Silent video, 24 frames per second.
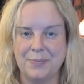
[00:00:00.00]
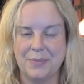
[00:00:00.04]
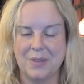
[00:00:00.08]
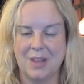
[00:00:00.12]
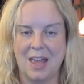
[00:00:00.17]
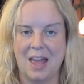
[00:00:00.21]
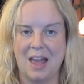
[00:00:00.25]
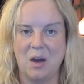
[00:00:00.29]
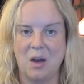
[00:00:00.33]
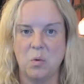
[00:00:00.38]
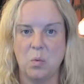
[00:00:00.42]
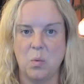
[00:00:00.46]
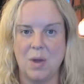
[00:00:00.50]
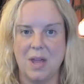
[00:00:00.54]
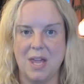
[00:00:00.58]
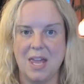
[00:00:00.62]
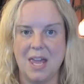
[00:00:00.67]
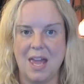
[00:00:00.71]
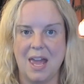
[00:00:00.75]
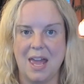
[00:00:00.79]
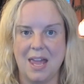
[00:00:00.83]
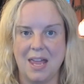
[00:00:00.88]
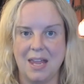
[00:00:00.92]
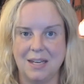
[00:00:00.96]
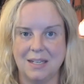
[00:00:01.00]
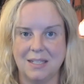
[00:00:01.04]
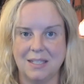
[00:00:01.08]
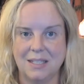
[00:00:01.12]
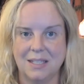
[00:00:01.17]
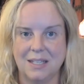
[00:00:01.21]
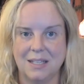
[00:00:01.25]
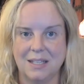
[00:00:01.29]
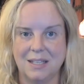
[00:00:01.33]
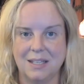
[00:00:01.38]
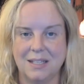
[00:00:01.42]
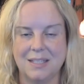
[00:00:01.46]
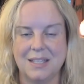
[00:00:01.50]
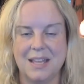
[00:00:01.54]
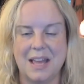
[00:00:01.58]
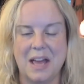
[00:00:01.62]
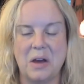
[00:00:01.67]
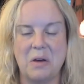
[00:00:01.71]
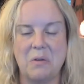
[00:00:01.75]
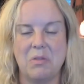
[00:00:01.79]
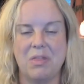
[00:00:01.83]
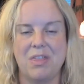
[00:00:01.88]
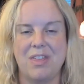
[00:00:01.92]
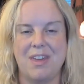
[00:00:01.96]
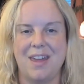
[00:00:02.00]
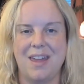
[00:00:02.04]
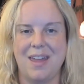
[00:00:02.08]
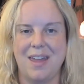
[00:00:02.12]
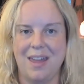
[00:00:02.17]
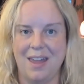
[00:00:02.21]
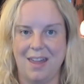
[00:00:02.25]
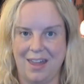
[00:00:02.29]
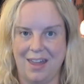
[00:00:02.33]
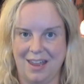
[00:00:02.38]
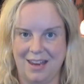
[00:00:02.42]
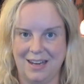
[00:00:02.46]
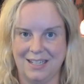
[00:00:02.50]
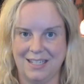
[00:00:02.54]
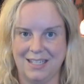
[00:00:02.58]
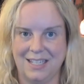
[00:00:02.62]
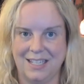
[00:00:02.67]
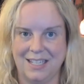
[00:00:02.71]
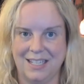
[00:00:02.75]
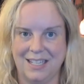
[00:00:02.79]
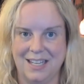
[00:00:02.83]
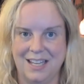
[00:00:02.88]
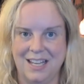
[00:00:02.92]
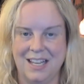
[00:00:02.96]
how we ate is how they ate.